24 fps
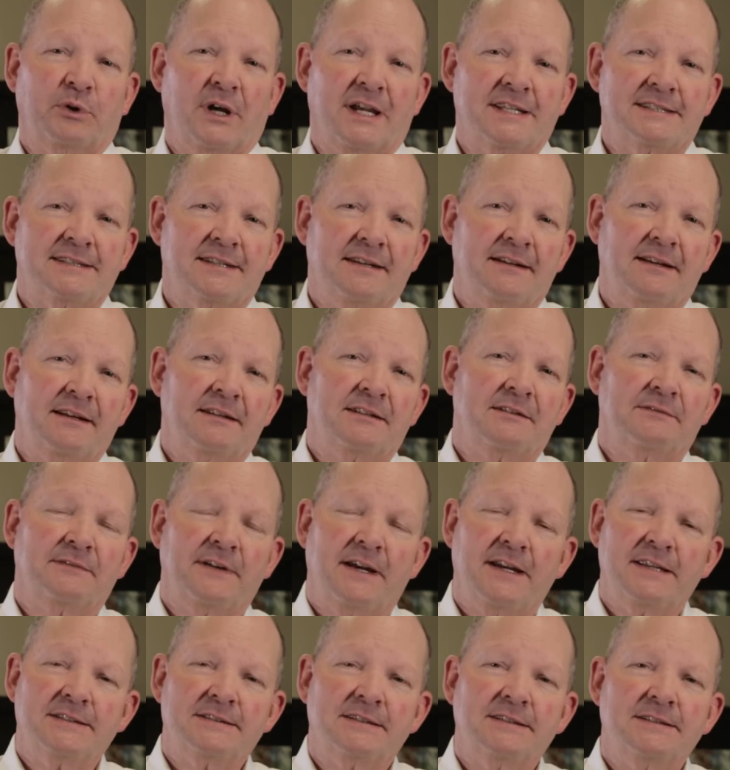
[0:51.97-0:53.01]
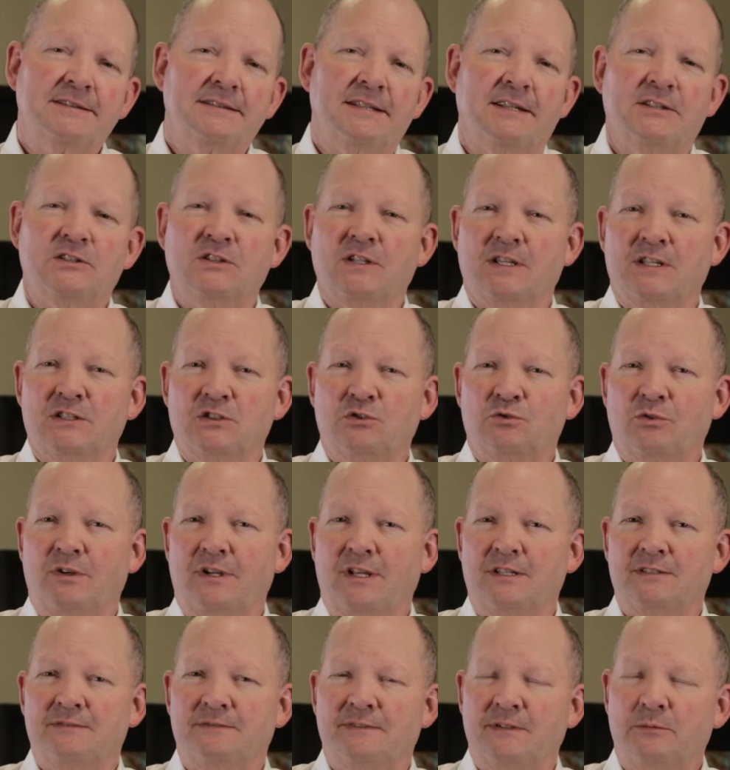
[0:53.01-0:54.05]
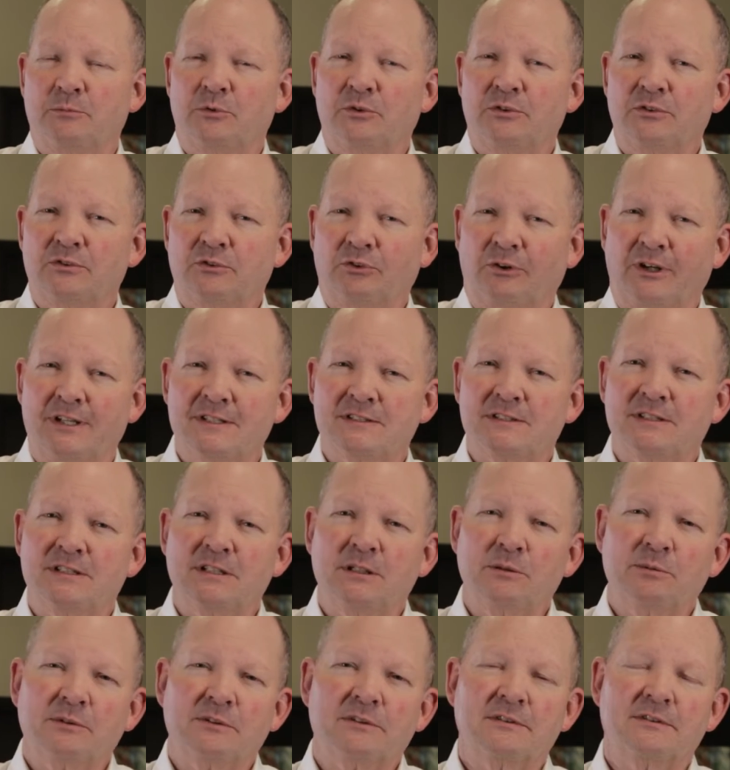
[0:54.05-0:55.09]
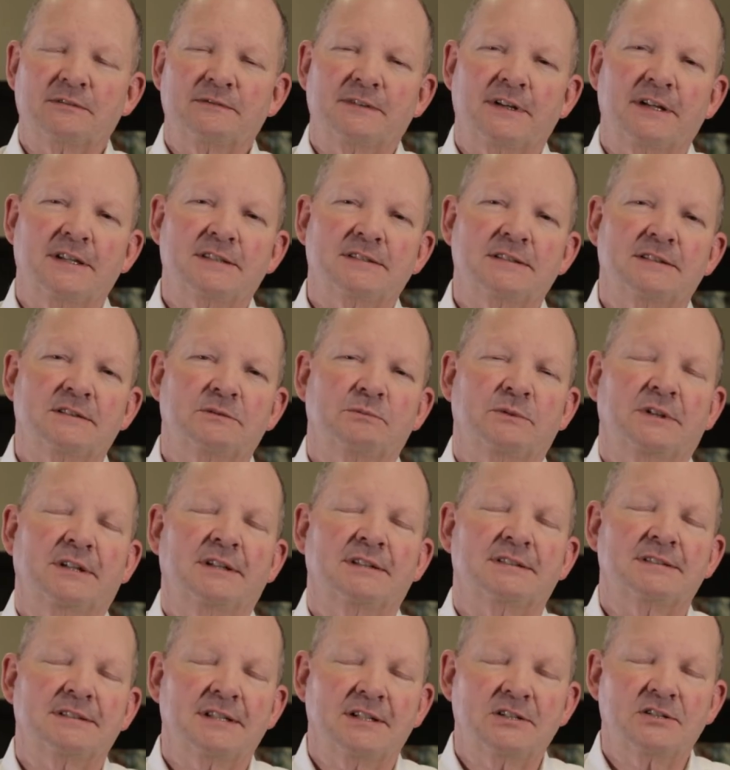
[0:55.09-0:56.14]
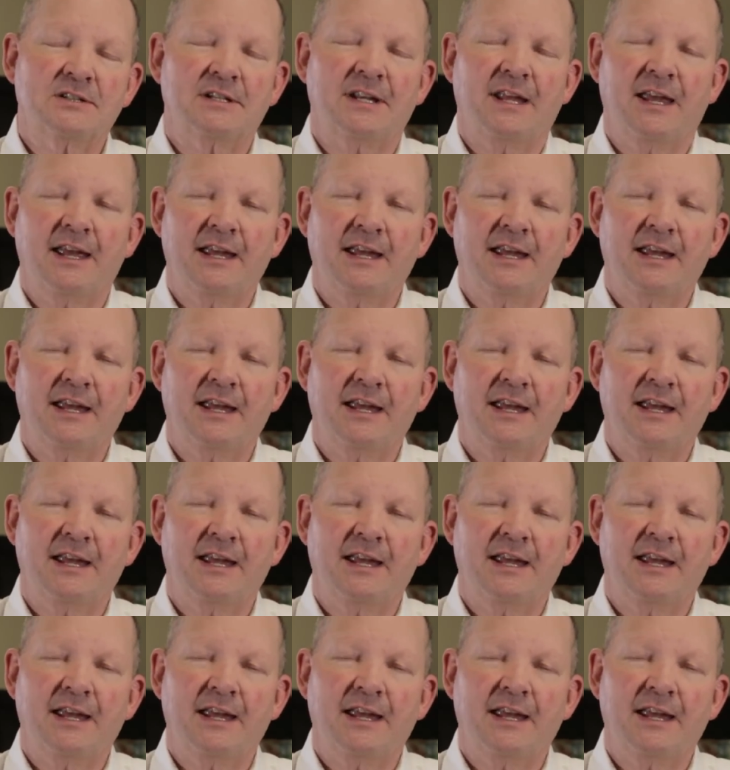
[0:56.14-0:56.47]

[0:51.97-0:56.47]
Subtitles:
prosthetic devices such as transfemoral, transtibial devices, we get such an